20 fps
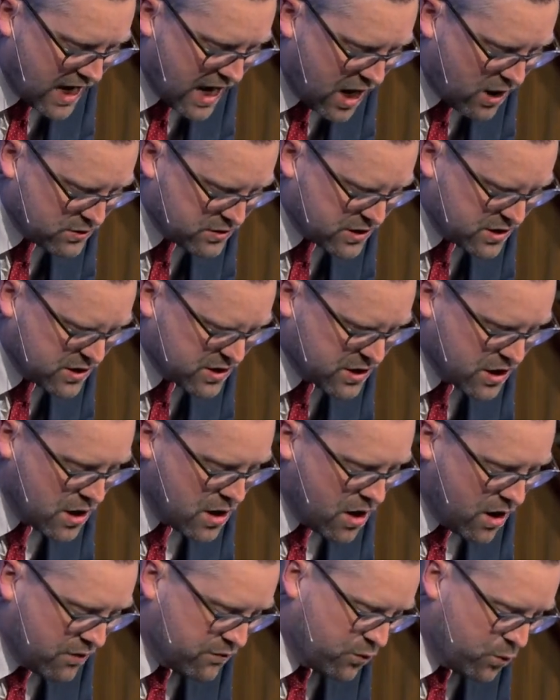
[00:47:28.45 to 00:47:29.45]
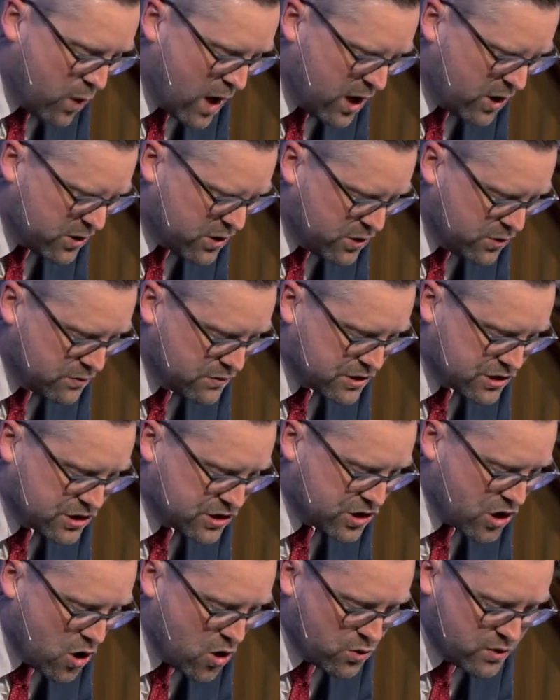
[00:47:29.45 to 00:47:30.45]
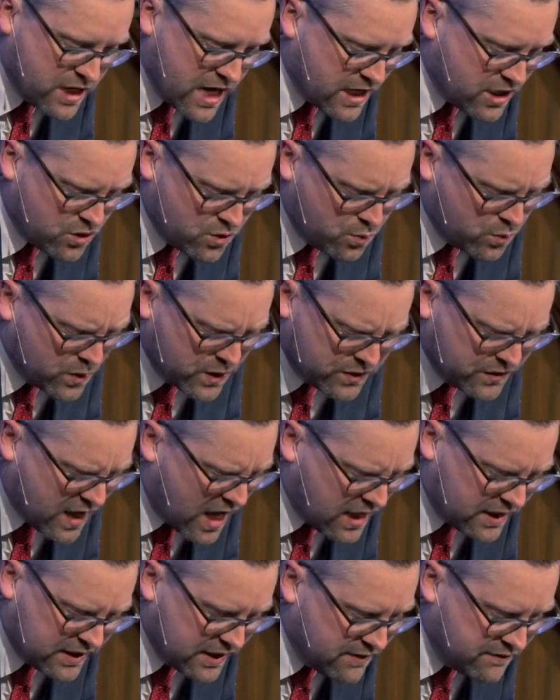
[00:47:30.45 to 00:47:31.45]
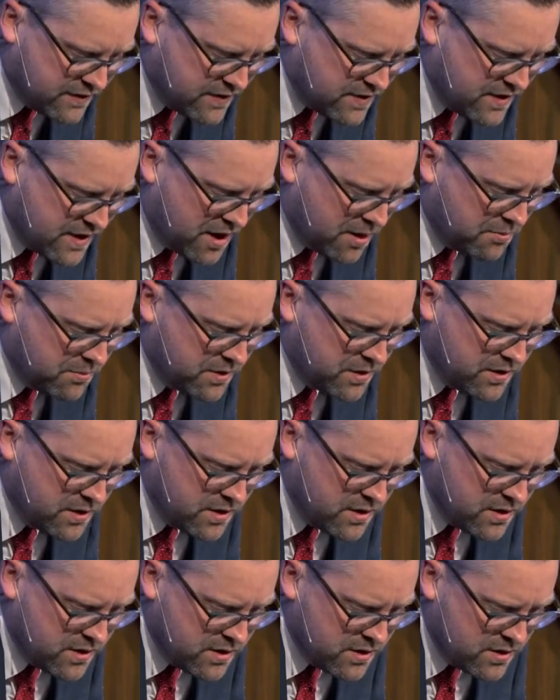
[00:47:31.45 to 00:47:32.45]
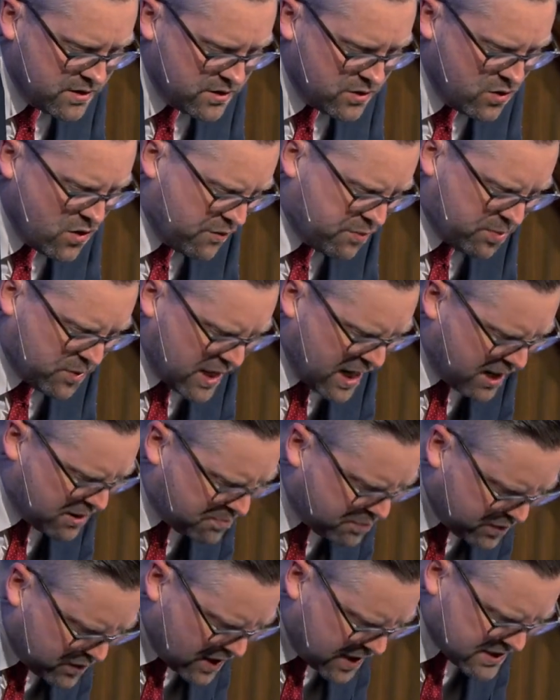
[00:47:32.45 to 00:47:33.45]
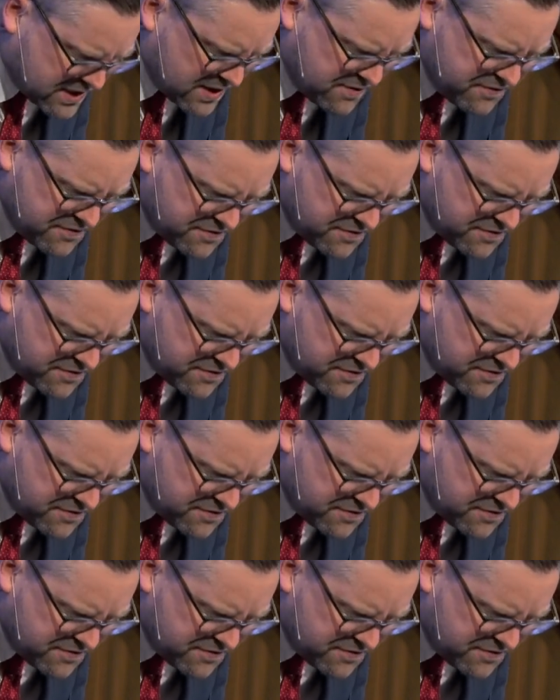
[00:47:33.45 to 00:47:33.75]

houses of well-hewn stone, yet you will not live in them. You have planned pleasant